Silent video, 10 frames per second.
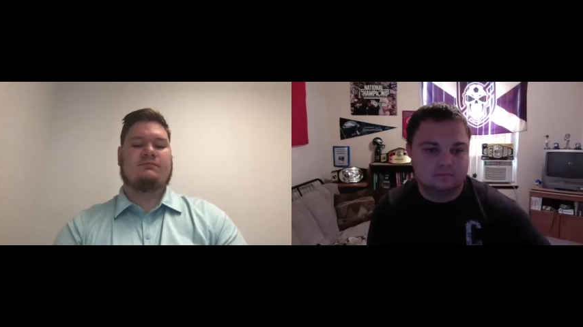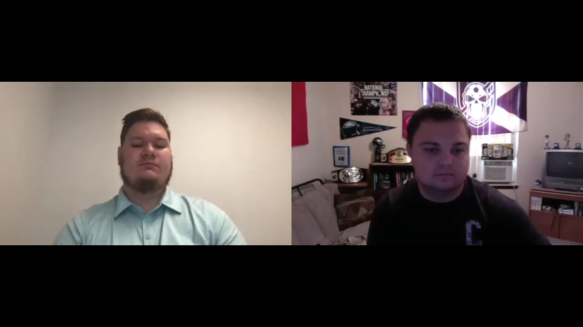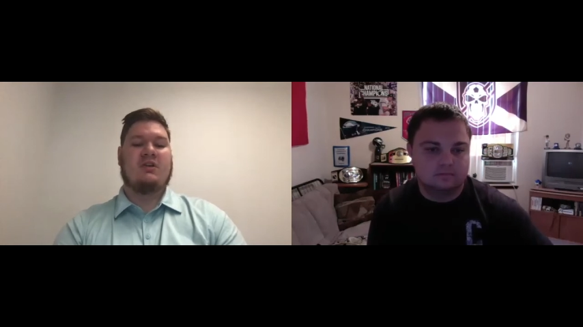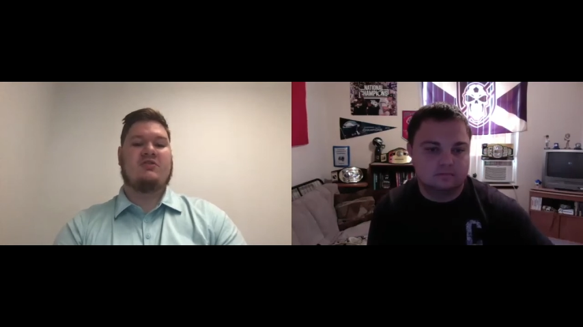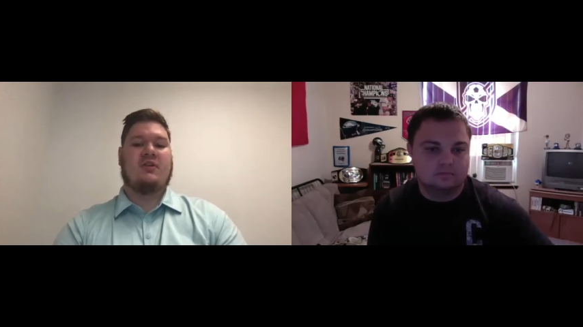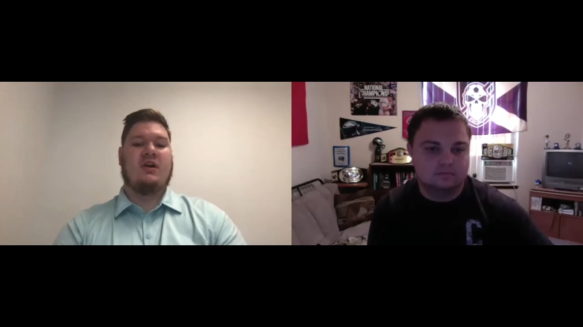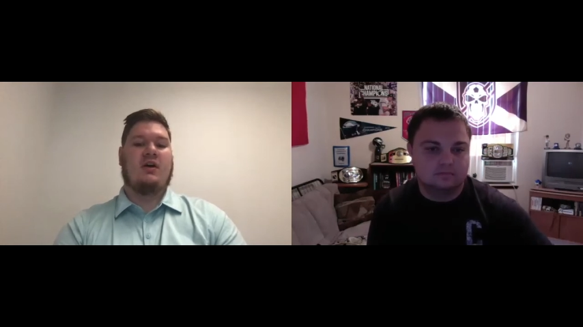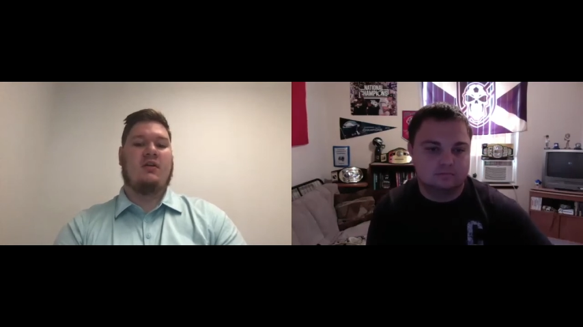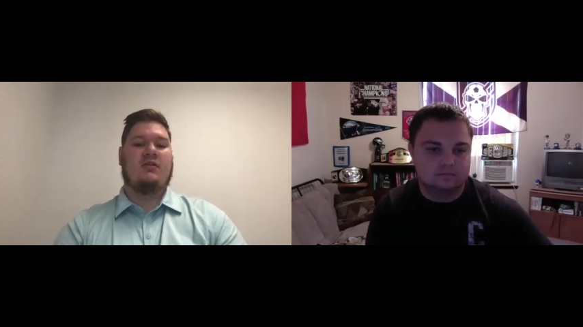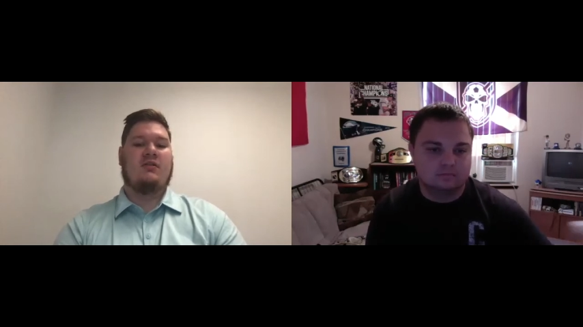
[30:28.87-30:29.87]
Speaker 1: Montreal
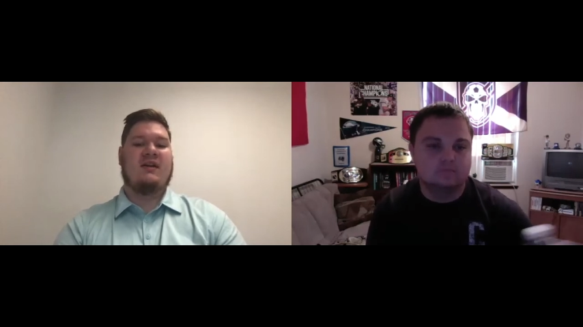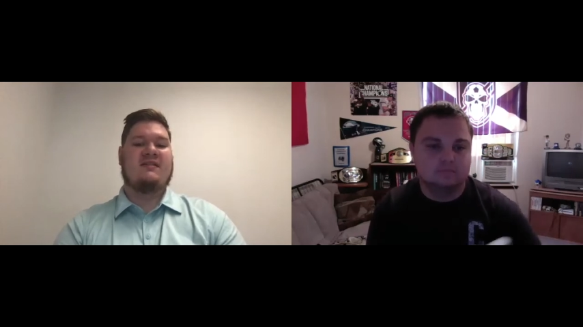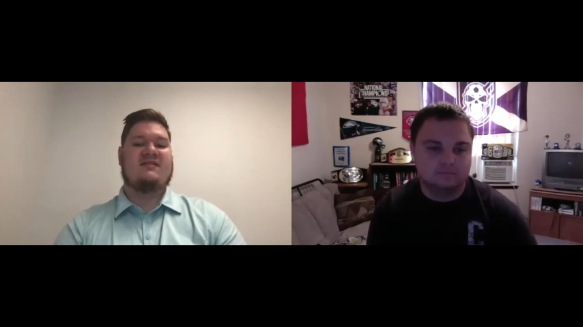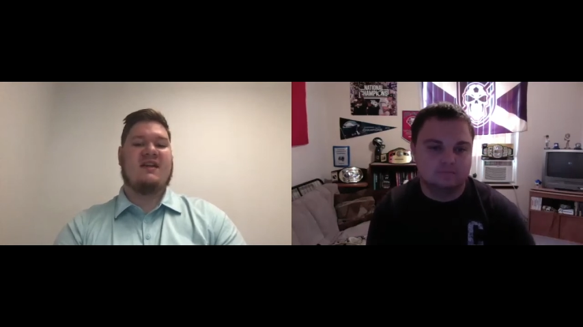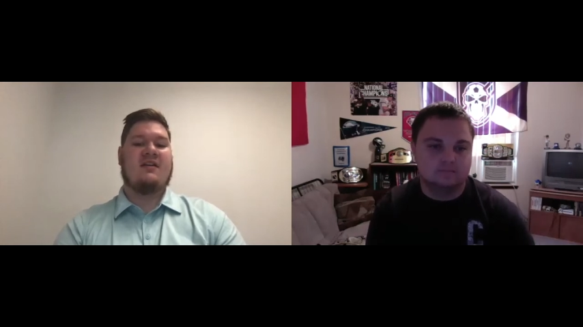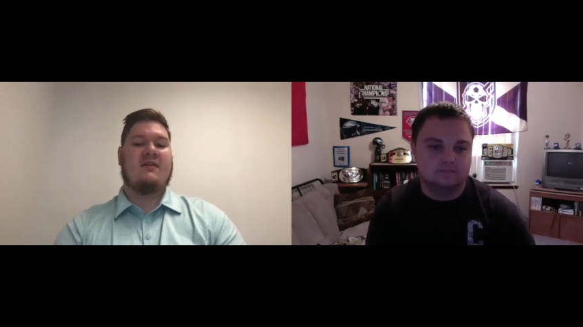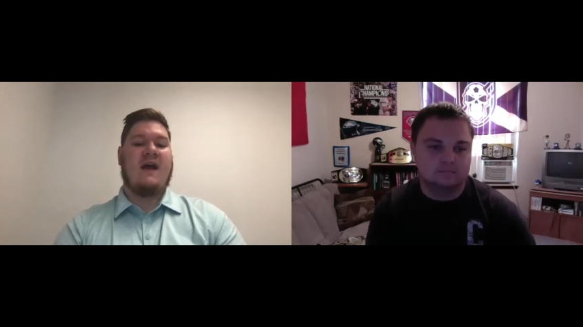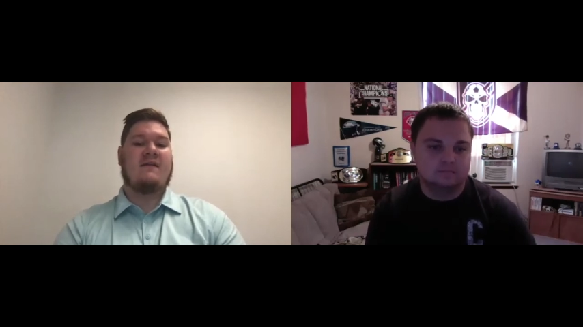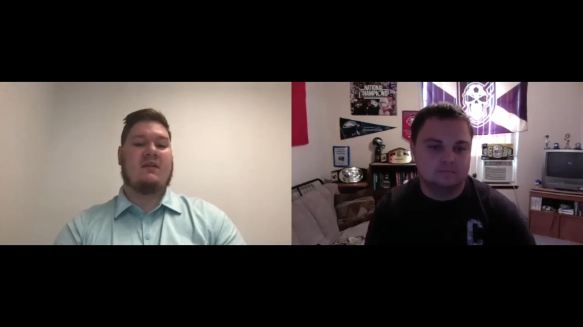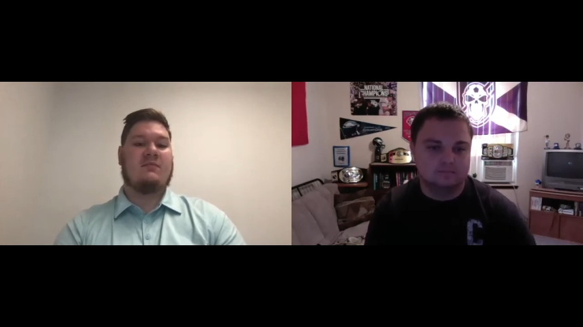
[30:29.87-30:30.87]
instead of
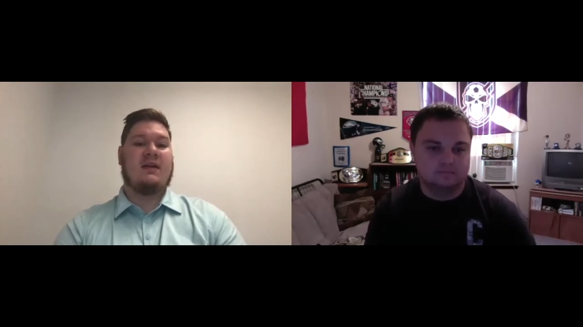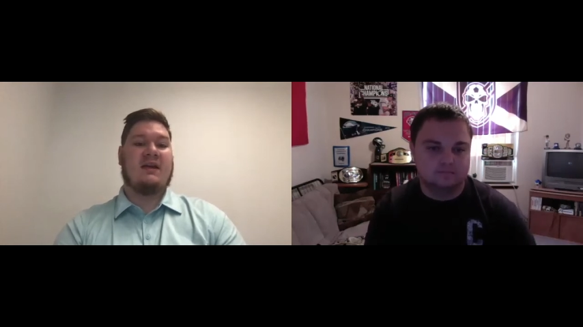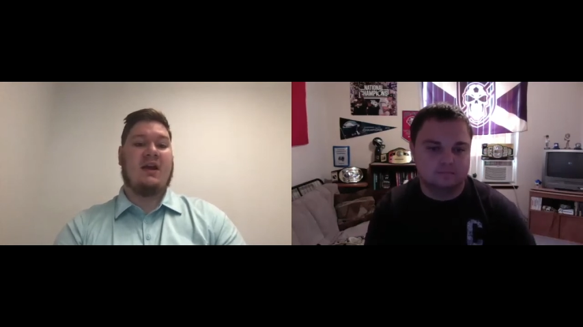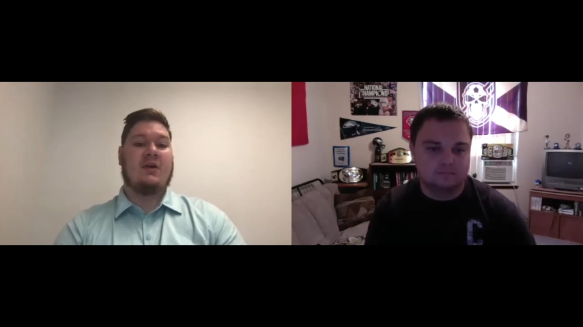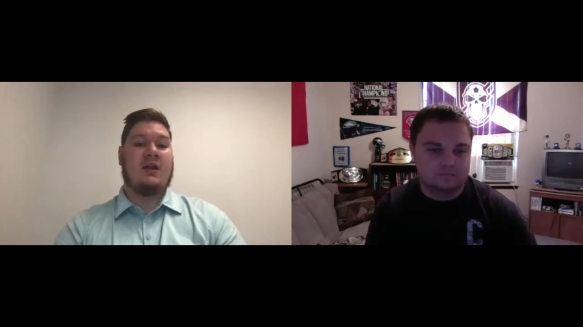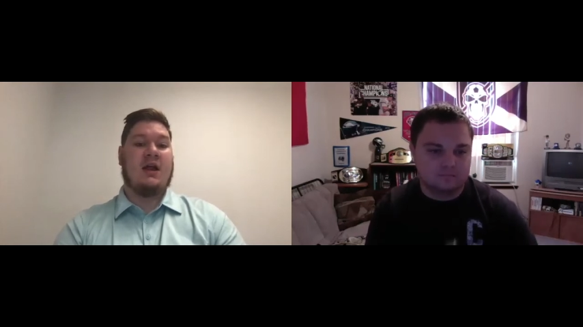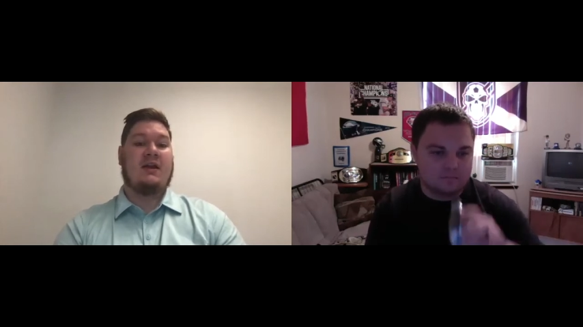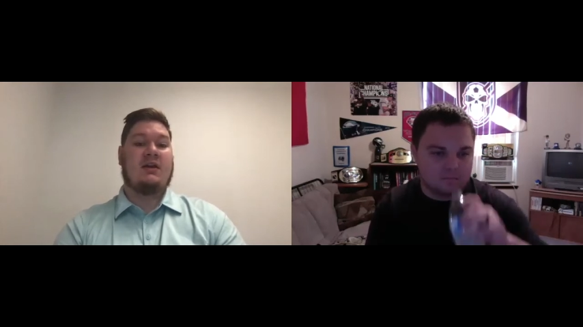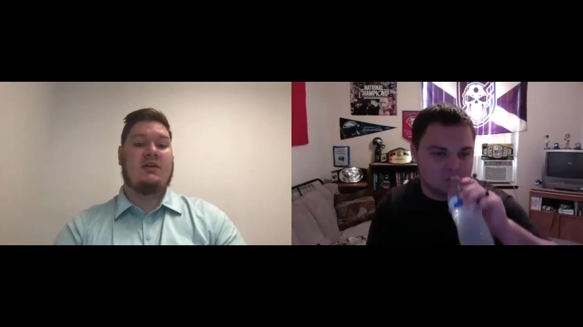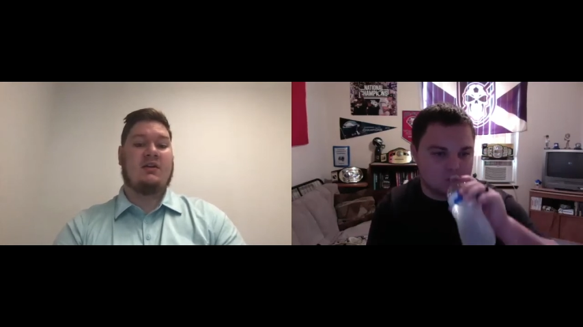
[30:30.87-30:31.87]
having to play Carolina
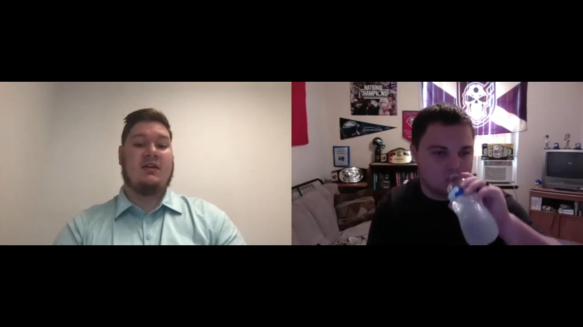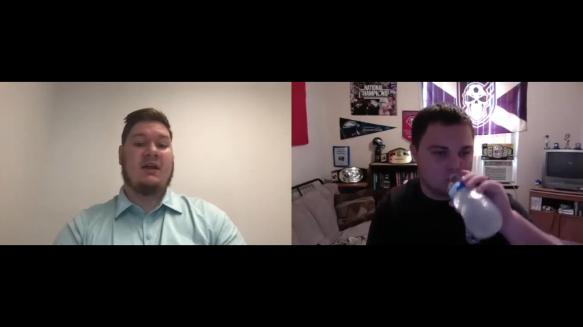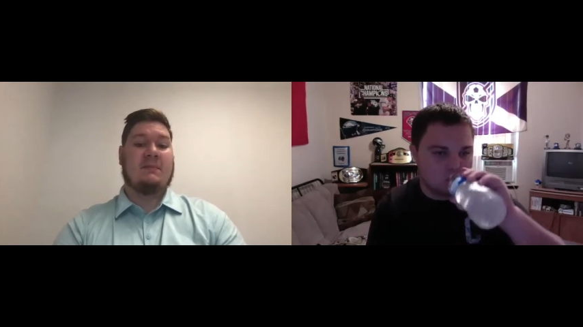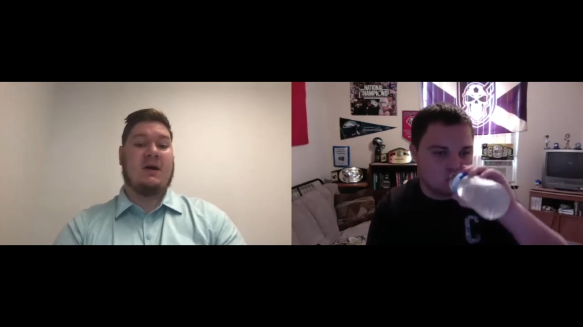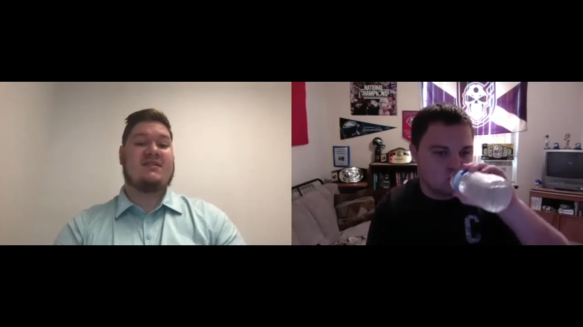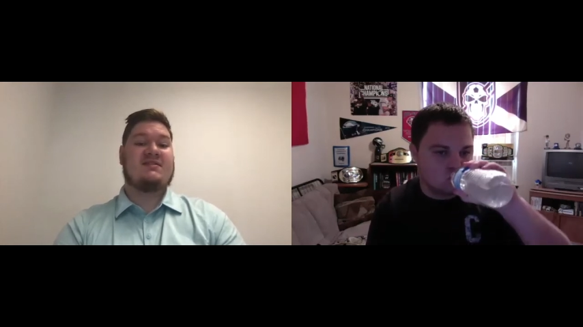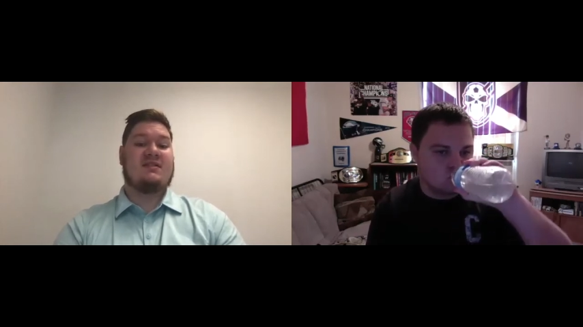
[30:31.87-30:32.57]
like Boston